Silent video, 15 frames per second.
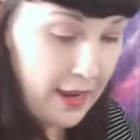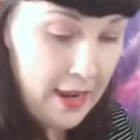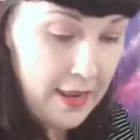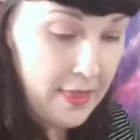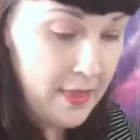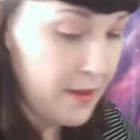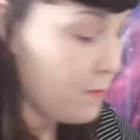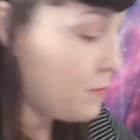
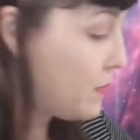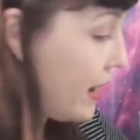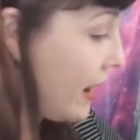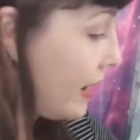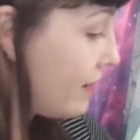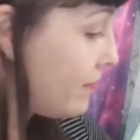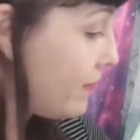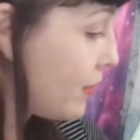and the
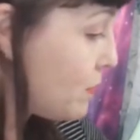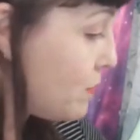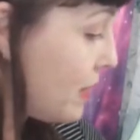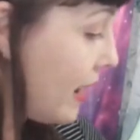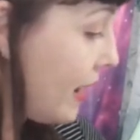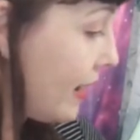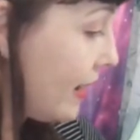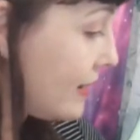back of her
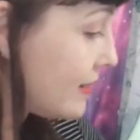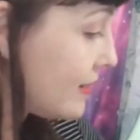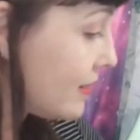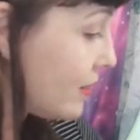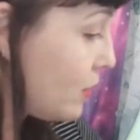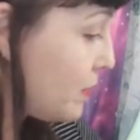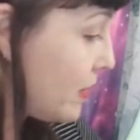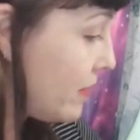back has a
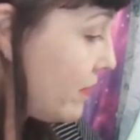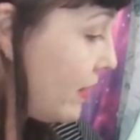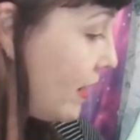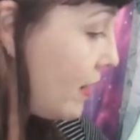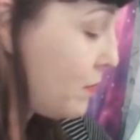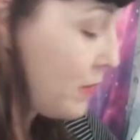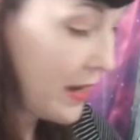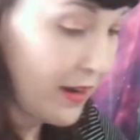little bit of
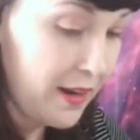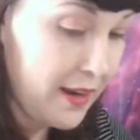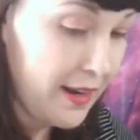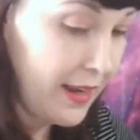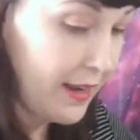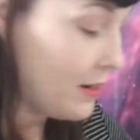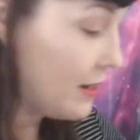hot pink on it.